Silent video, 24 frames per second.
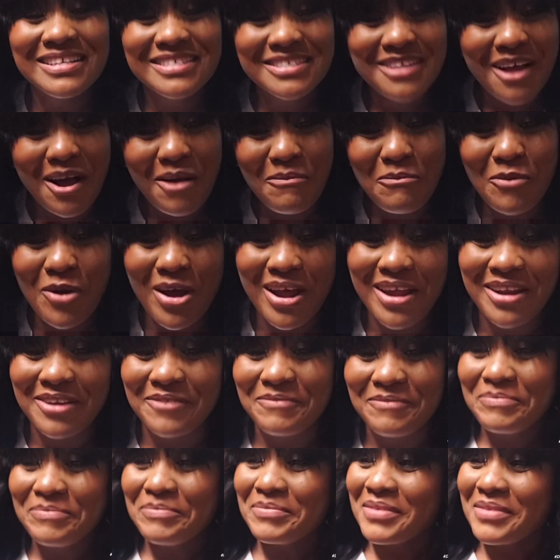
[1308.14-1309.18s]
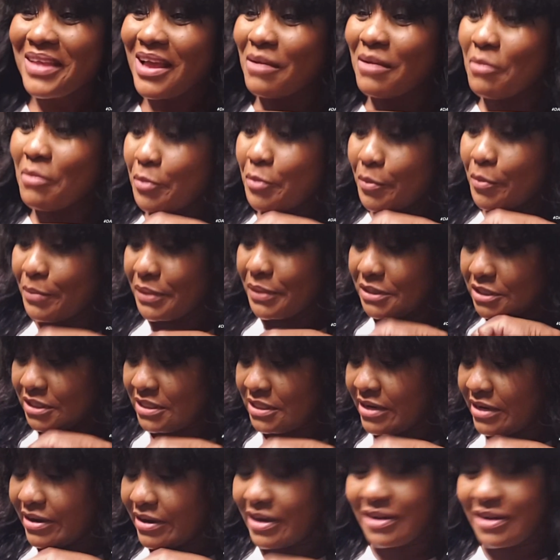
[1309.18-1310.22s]
tomboy, you know? I'm going to put my
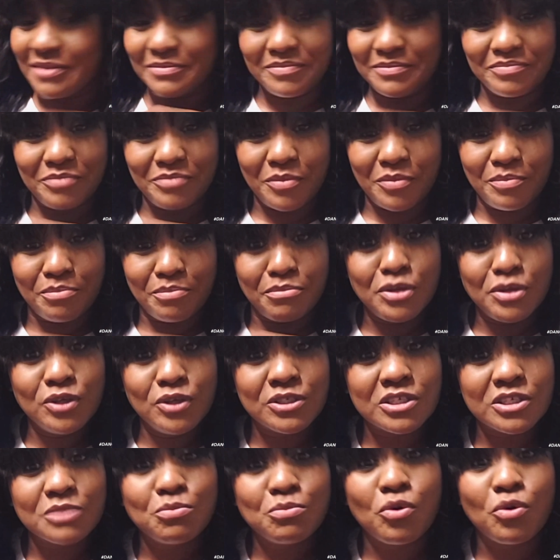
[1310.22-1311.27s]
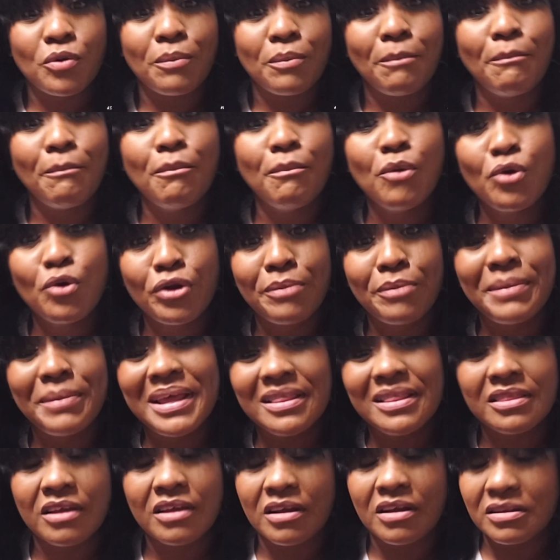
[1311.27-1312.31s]
cigarette, me used to smoke more
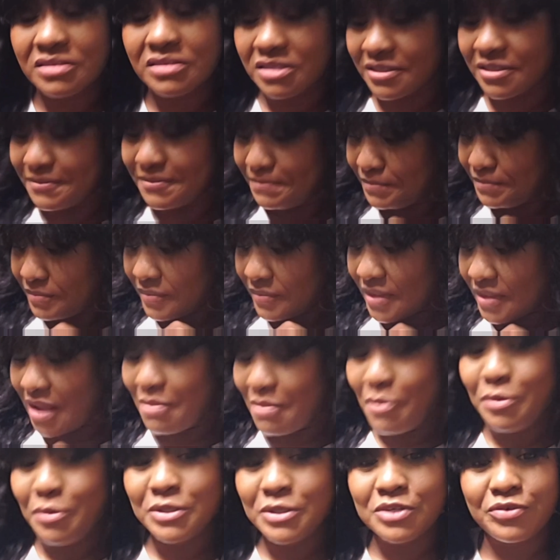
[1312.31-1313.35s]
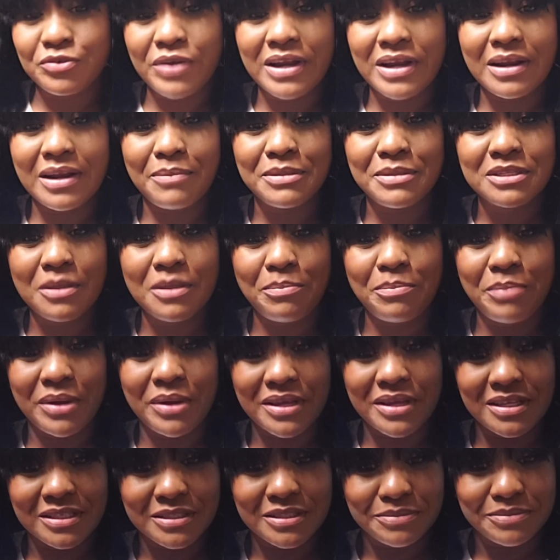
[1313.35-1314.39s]
menthols. I'm going to put it right in my top
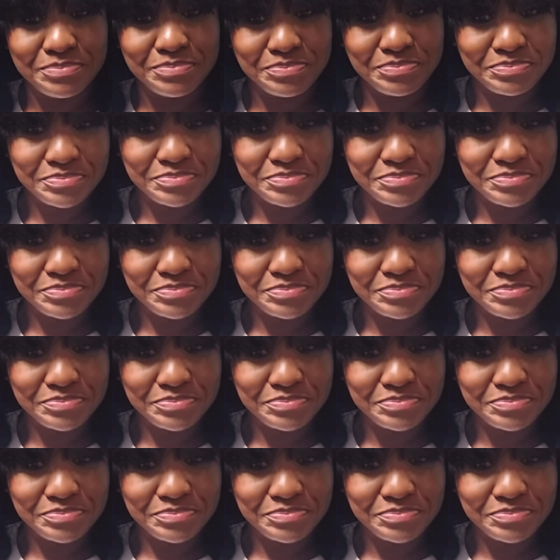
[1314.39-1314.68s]
pocket.